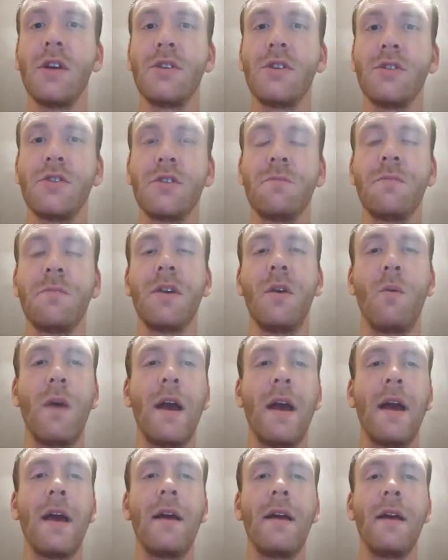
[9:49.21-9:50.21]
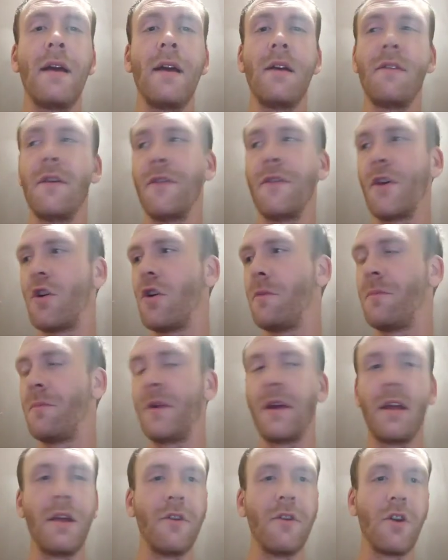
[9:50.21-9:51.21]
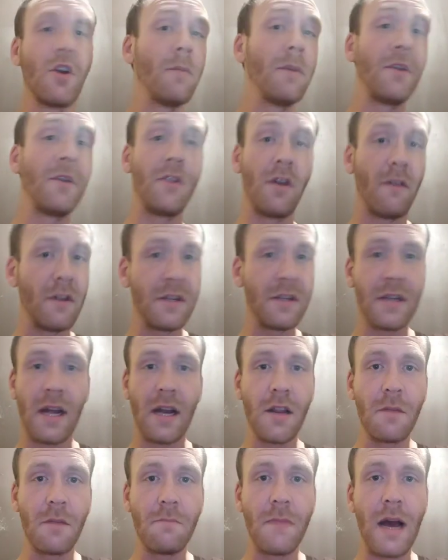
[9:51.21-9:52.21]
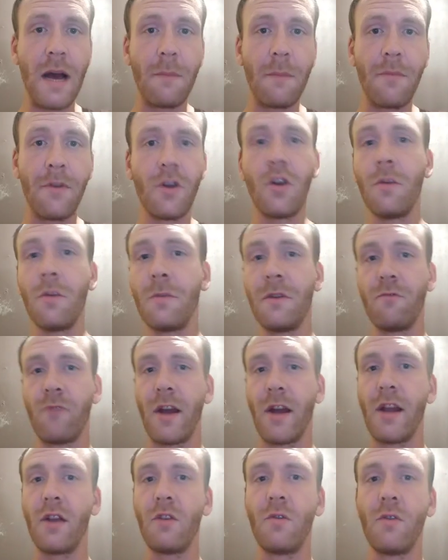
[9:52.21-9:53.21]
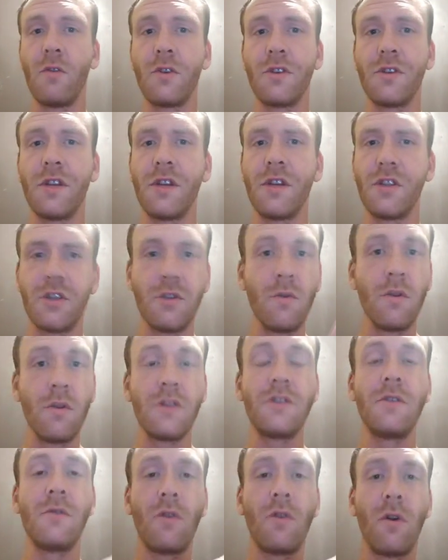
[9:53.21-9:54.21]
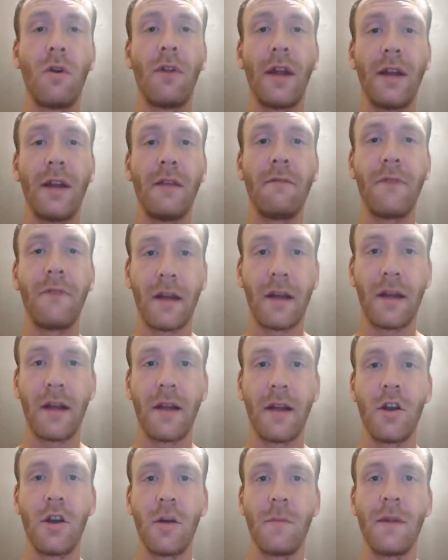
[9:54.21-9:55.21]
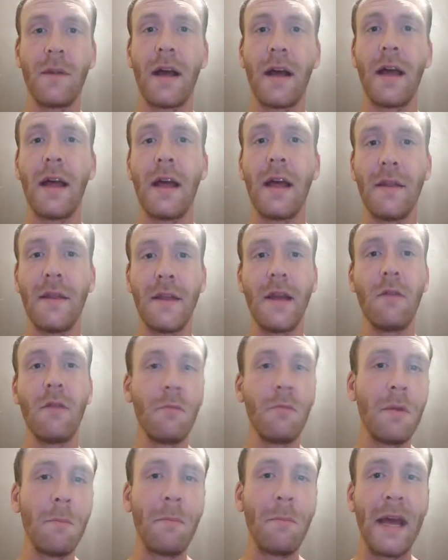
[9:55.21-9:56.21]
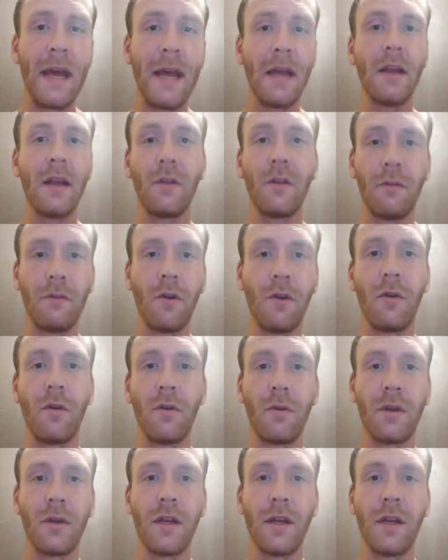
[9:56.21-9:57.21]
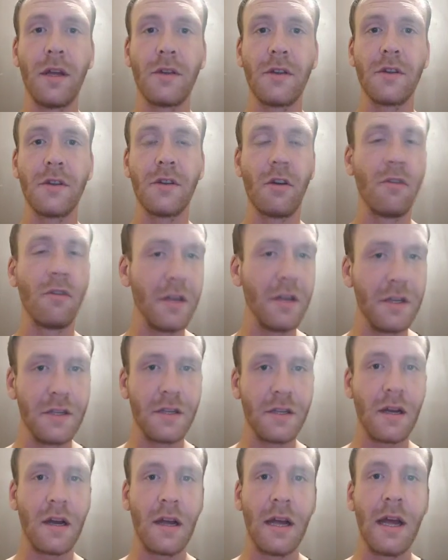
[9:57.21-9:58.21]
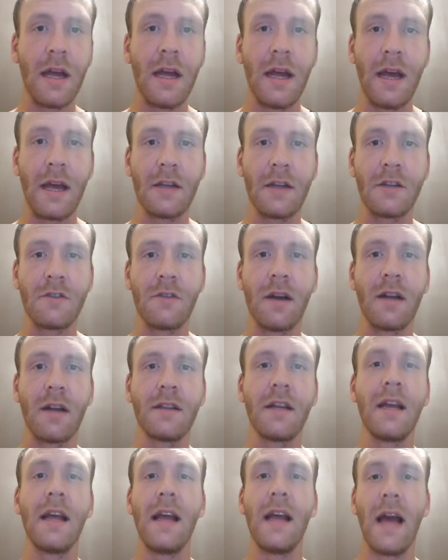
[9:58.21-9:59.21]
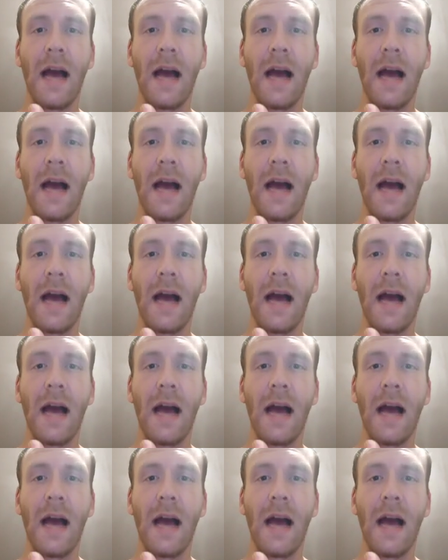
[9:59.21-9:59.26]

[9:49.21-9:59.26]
So just be aware that they could be at the other side of the map, they could be right close to you. As soon as you call that evac helicopter, they will be pinged of your location, or at least your extract.